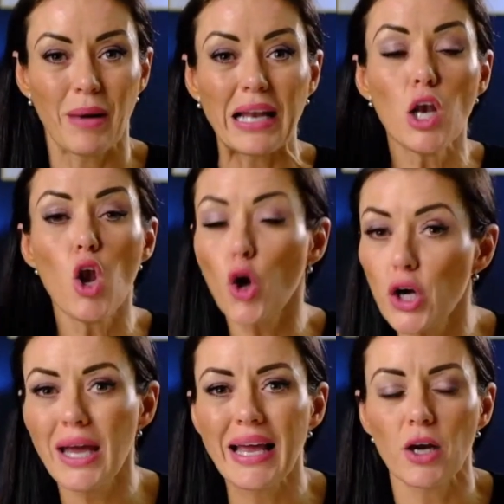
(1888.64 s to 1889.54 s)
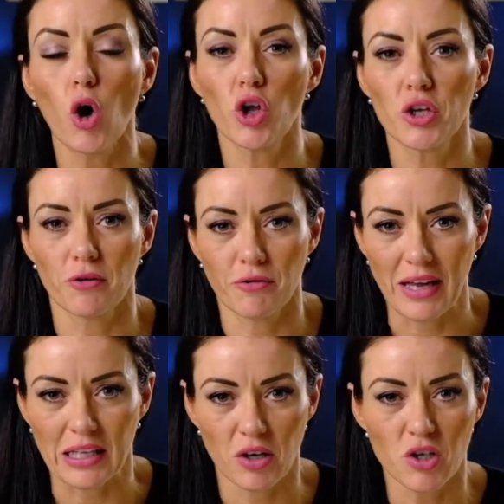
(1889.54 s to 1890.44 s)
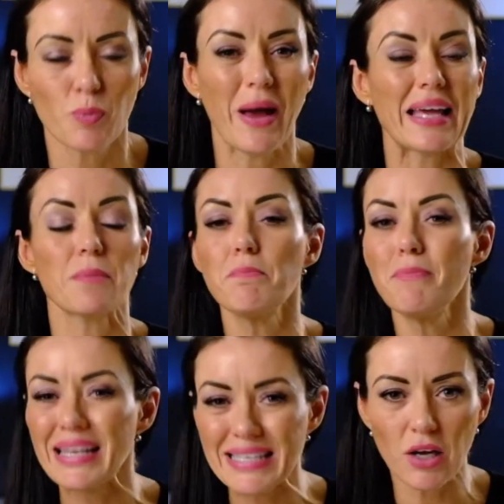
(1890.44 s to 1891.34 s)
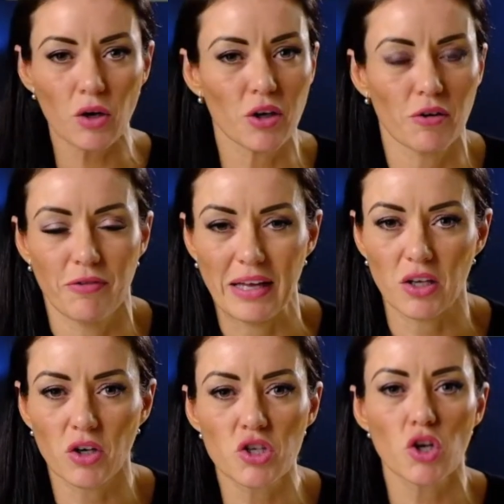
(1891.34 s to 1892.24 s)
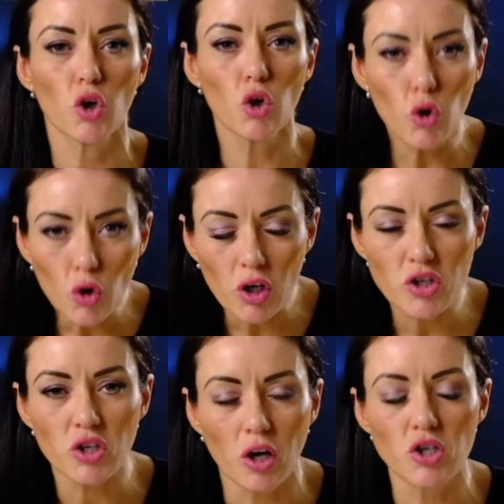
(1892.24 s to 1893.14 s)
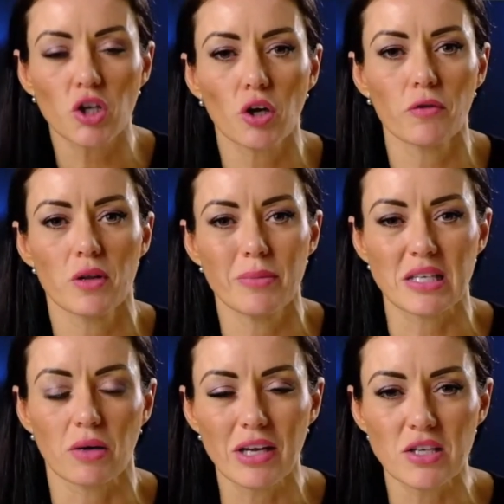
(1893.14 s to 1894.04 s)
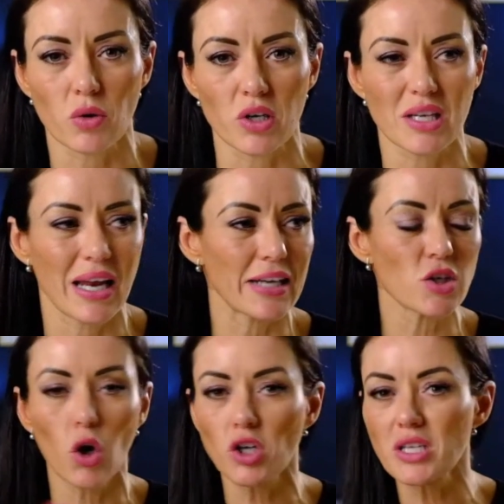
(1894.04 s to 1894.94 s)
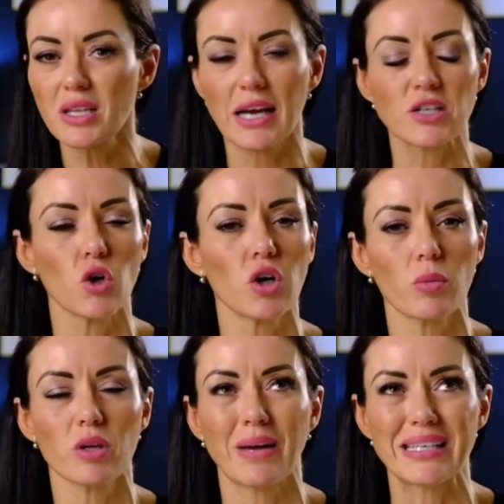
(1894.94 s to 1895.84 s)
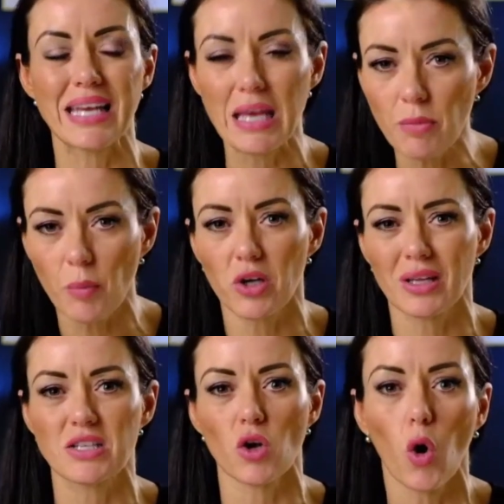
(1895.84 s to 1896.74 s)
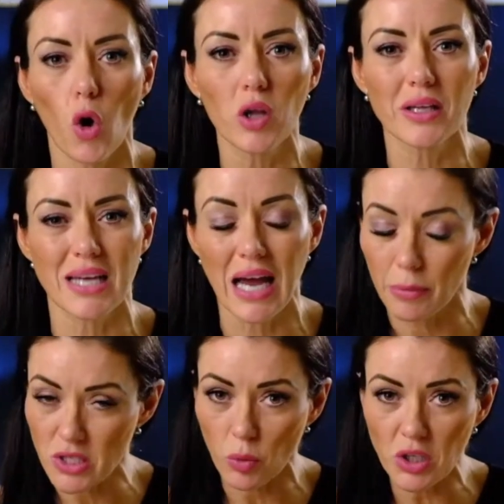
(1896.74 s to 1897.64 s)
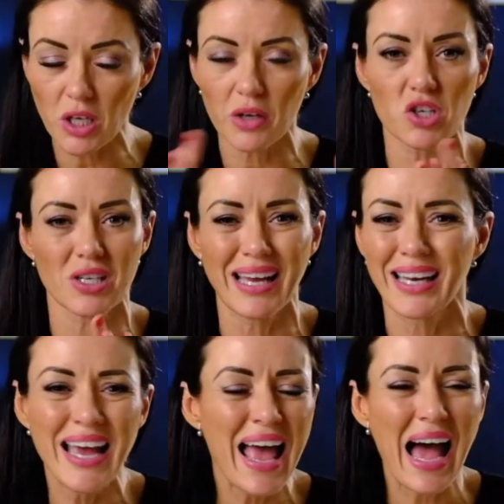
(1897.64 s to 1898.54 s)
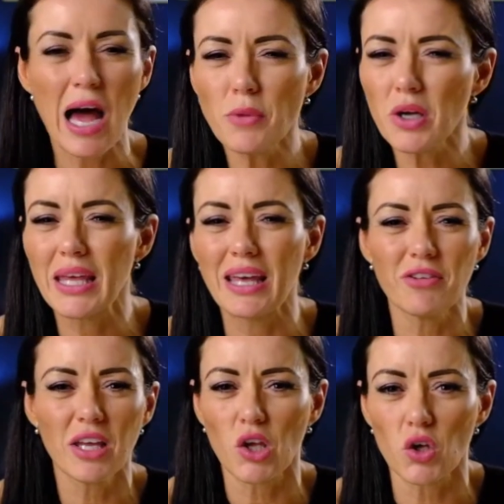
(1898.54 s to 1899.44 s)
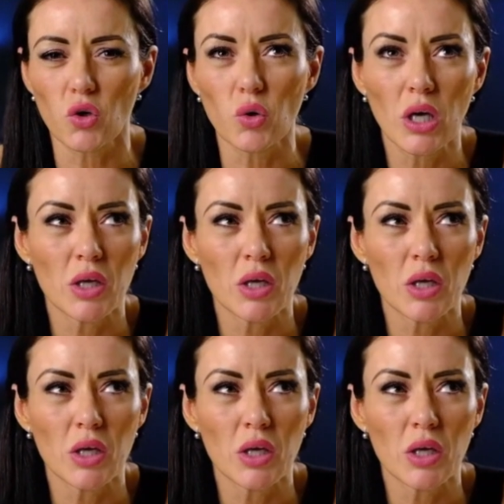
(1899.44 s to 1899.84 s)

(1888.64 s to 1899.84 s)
by looking at all your failures, by admitting all your failures, you can start to look for the missing resource. And I talk with my team about this all the time. Because I want you to understand, I'm not giving you